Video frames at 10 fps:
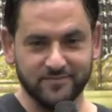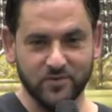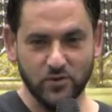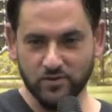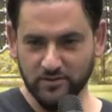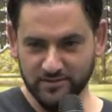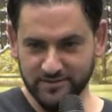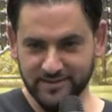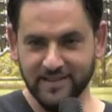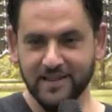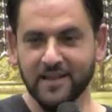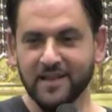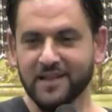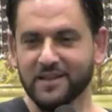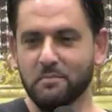So
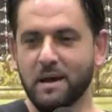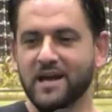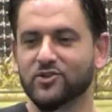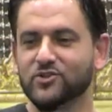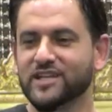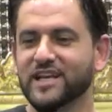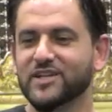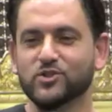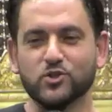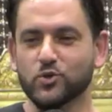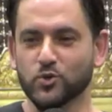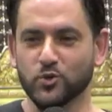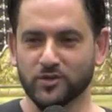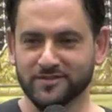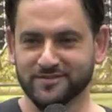the battle's going to ensue.
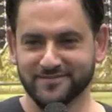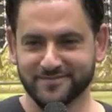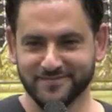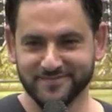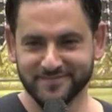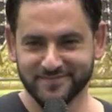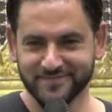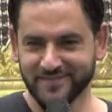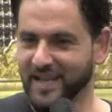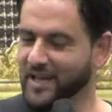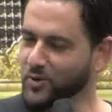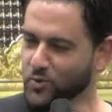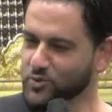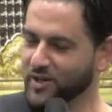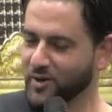And
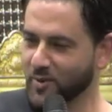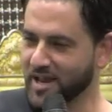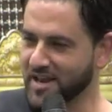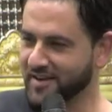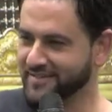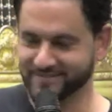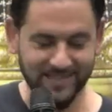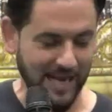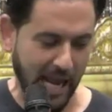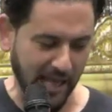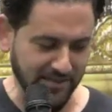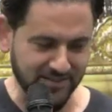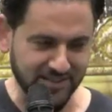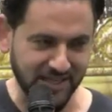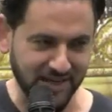who's going to win? Let's
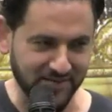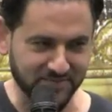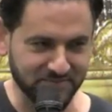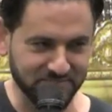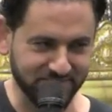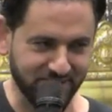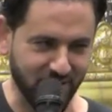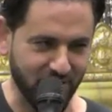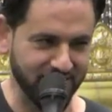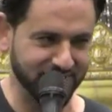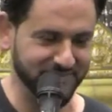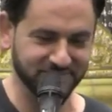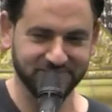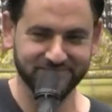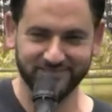see. All right?
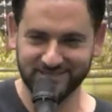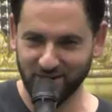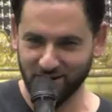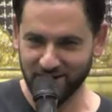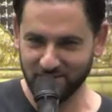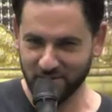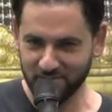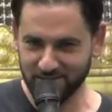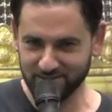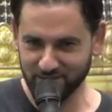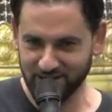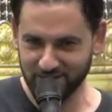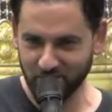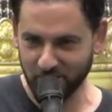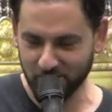Salla ala Muhammad wa Ali
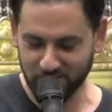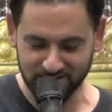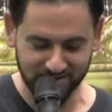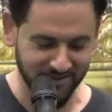Muhammad.